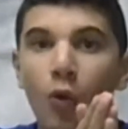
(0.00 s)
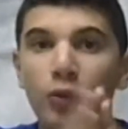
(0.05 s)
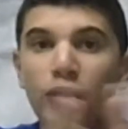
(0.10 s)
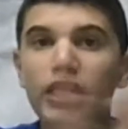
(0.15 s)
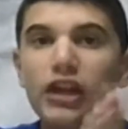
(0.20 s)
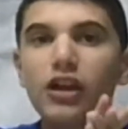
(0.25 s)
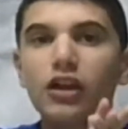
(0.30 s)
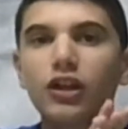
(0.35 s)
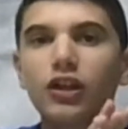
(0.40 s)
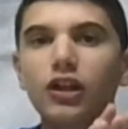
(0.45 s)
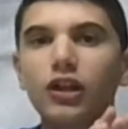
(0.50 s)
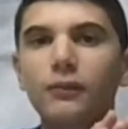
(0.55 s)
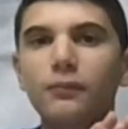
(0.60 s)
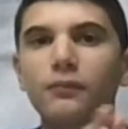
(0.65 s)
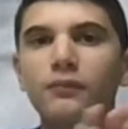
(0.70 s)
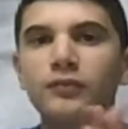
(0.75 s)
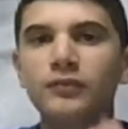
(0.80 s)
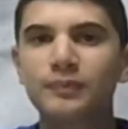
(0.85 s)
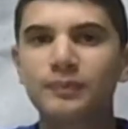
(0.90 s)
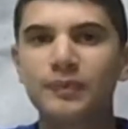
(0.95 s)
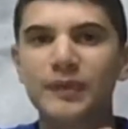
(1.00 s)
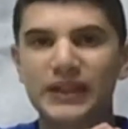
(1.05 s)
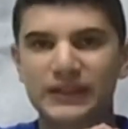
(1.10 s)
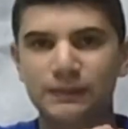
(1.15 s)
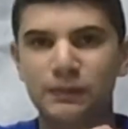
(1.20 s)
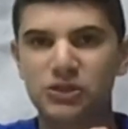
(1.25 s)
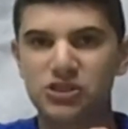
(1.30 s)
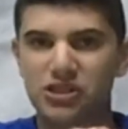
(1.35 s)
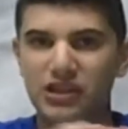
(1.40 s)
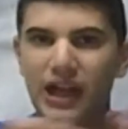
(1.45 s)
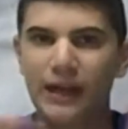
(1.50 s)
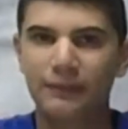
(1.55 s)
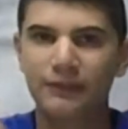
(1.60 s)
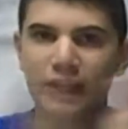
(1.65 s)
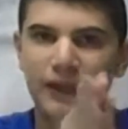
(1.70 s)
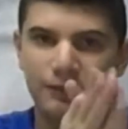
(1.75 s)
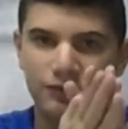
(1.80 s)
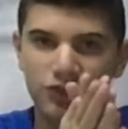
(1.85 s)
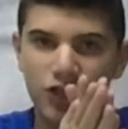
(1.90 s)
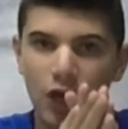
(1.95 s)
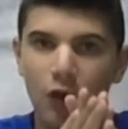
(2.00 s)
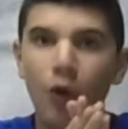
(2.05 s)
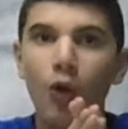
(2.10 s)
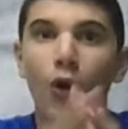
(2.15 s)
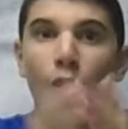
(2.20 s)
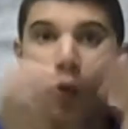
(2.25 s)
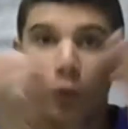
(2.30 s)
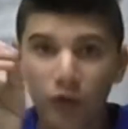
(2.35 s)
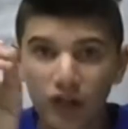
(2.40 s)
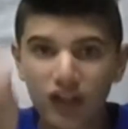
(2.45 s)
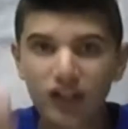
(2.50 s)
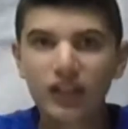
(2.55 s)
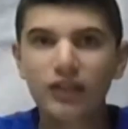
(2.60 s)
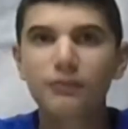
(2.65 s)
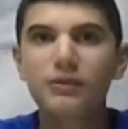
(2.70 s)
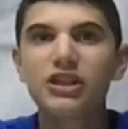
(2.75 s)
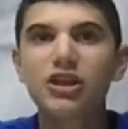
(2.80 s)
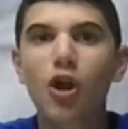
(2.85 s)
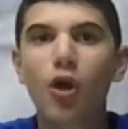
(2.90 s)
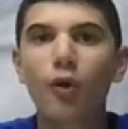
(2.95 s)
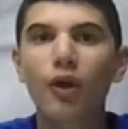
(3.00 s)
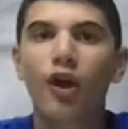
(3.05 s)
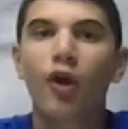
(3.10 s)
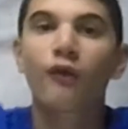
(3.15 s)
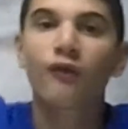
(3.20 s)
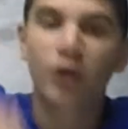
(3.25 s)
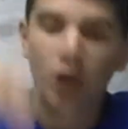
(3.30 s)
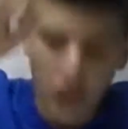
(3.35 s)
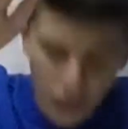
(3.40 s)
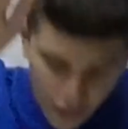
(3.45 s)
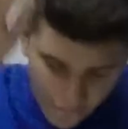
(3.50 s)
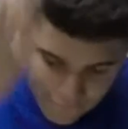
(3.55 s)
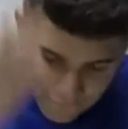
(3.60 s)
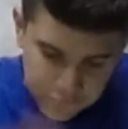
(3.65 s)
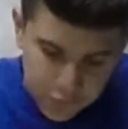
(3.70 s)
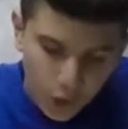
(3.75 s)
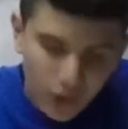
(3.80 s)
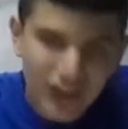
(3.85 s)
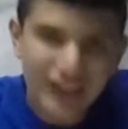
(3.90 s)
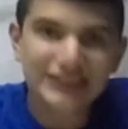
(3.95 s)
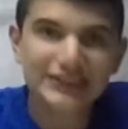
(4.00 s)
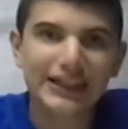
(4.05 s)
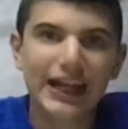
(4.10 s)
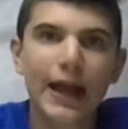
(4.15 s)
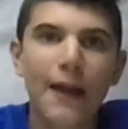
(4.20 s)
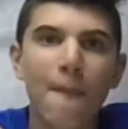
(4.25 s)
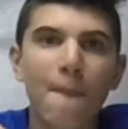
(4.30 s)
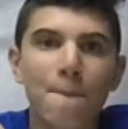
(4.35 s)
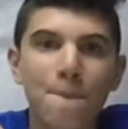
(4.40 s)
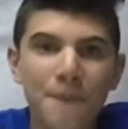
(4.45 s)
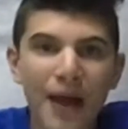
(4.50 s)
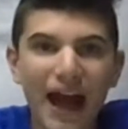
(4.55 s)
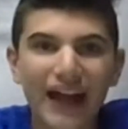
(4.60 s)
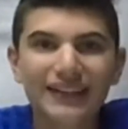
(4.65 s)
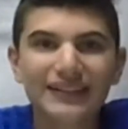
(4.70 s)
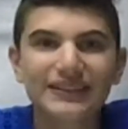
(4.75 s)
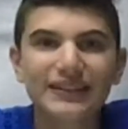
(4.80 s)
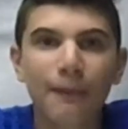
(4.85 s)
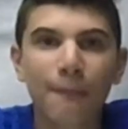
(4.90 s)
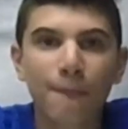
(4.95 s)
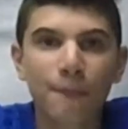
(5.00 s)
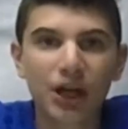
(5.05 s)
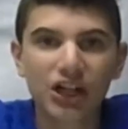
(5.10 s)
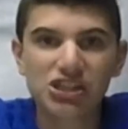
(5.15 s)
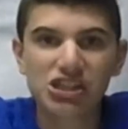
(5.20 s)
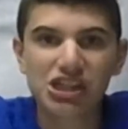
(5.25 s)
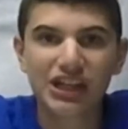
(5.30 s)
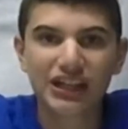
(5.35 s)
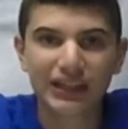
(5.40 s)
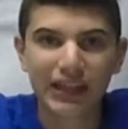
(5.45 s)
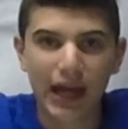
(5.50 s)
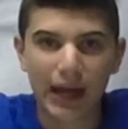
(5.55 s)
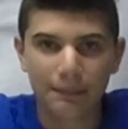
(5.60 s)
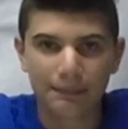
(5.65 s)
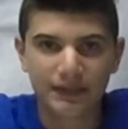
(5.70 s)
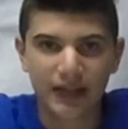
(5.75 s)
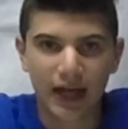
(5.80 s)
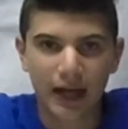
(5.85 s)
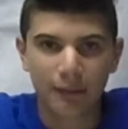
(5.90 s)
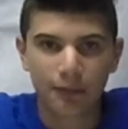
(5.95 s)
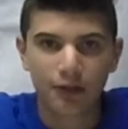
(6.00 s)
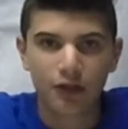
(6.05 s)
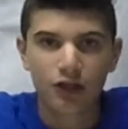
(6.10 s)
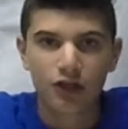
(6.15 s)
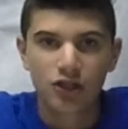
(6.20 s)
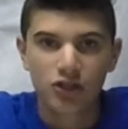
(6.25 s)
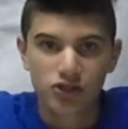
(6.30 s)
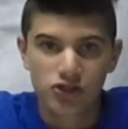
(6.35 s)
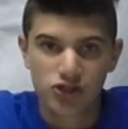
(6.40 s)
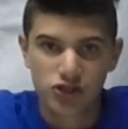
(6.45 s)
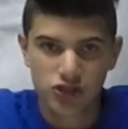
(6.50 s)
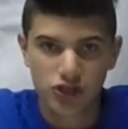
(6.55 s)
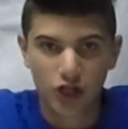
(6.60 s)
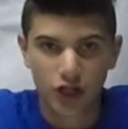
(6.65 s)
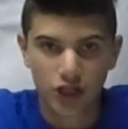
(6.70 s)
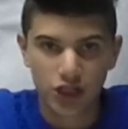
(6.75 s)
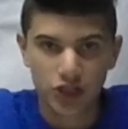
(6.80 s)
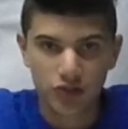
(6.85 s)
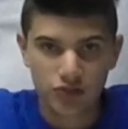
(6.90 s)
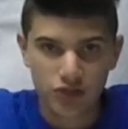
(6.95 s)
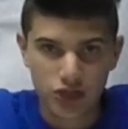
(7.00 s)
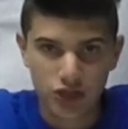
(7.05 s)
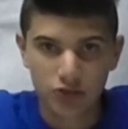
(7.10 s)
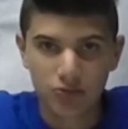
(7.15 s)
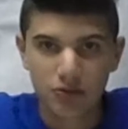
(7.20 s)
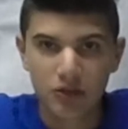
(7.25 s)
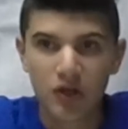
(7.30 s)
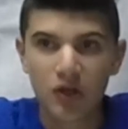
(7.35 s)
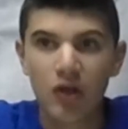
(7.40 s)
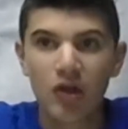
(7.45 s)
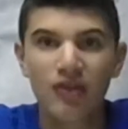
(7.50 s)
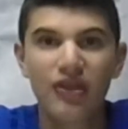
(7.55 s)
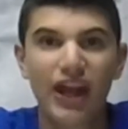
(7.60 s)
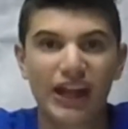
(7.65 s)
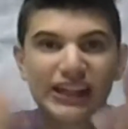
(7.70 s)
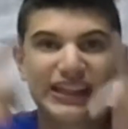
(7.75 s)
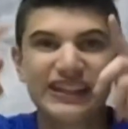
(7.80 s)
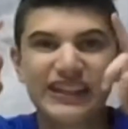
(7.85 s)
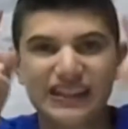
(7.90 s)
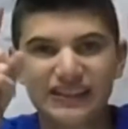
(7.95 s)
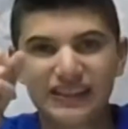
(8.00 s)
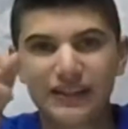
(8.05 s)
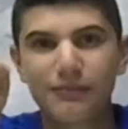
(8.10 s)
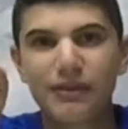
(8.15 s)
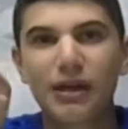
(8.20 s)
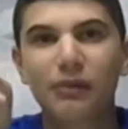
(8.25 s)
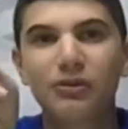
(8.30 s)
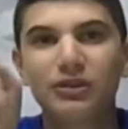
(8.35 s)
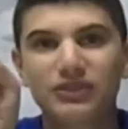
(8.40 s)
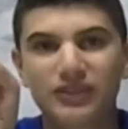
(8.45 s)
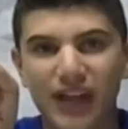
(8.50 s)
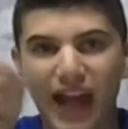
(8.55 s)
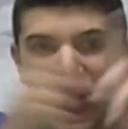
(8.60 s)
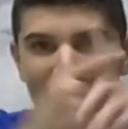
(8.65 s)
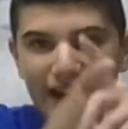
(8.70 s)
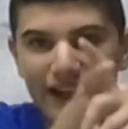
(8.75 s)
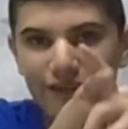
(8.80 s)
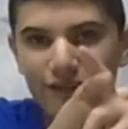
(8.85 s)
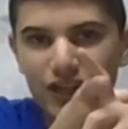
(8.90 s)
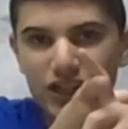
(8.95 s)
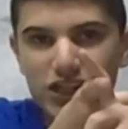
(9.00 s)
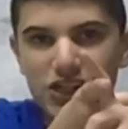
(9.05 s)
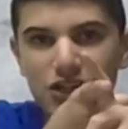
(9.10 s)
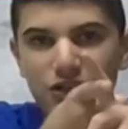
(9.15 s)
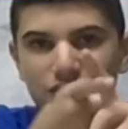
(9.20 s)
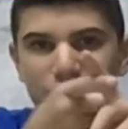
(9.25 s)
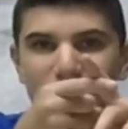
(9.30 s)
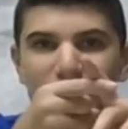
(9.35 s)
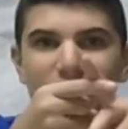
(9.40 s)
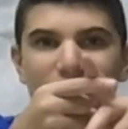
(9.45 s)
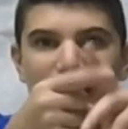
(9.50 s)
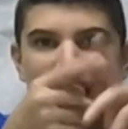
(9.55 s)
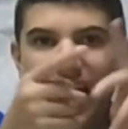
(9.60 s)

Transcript: We are going to best budget laptops. No. We're going to be going over the fullest and best budget laptop to start YouTube. That's going to be able to edit videos,